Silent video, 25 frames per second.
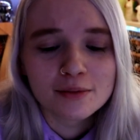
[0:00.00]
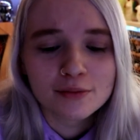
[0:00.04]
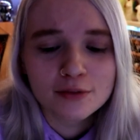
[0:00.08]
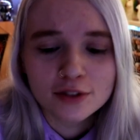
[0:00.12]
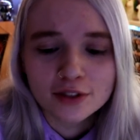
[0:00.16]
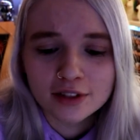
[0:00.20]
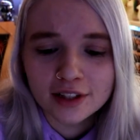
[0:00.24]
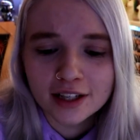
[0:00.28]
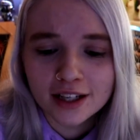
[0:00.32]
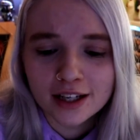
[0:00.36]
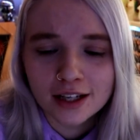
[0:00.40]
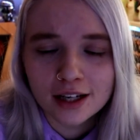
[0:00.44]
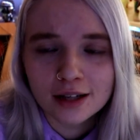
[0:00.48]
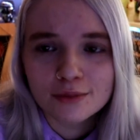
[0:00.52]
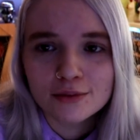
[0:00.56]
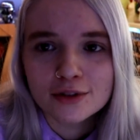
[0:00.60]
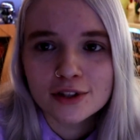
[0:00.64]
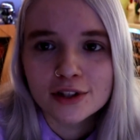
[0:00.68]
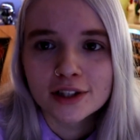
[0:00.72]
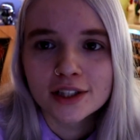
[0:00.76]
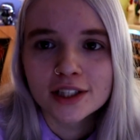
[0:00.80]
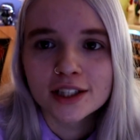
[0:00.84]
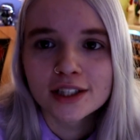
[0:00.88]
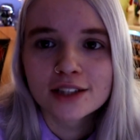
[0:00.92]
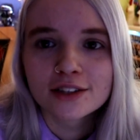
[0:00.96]
today I'm
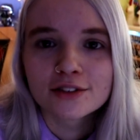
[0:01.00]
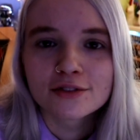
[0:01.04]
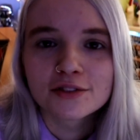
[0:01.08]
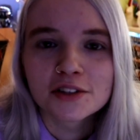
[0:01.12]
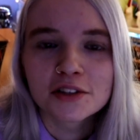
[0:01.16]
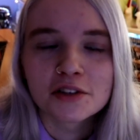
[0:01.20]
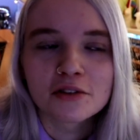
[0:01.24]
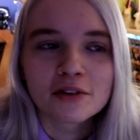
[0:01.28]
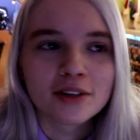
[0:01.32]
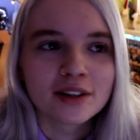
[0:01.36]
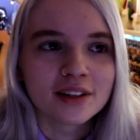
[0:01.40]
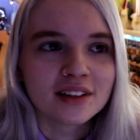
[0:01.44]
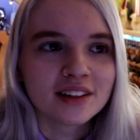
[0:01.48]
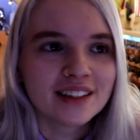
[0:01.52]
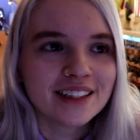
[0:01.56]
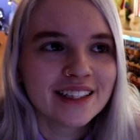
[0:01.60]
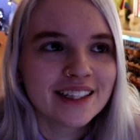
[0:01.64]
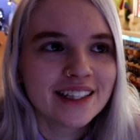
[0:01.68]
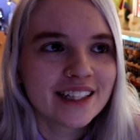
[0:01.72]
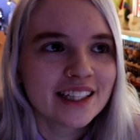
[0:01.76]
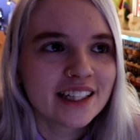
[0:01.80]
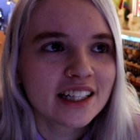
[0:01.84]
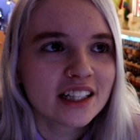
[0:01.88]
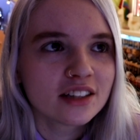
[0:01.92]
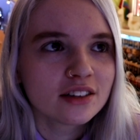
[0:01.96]
starting this video a
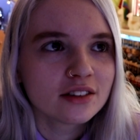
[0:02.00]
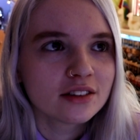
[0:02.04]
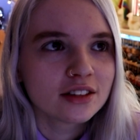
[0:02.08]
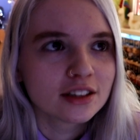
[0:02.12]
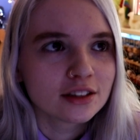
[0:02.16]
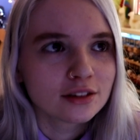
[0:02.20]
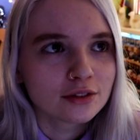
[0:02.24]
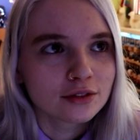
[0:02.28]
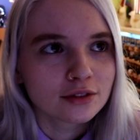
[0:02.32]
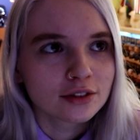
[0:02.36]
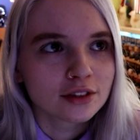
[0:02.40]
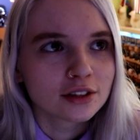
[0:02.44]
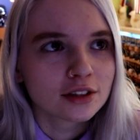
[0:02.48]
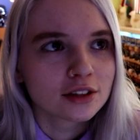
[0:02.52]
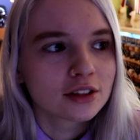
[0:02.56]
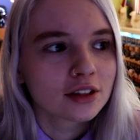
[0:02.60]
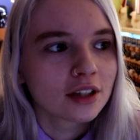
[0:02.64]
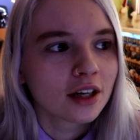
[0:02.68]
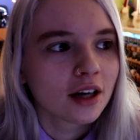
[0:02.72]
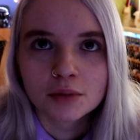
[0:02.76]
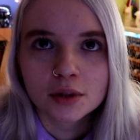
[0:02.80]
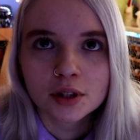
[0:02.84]
little different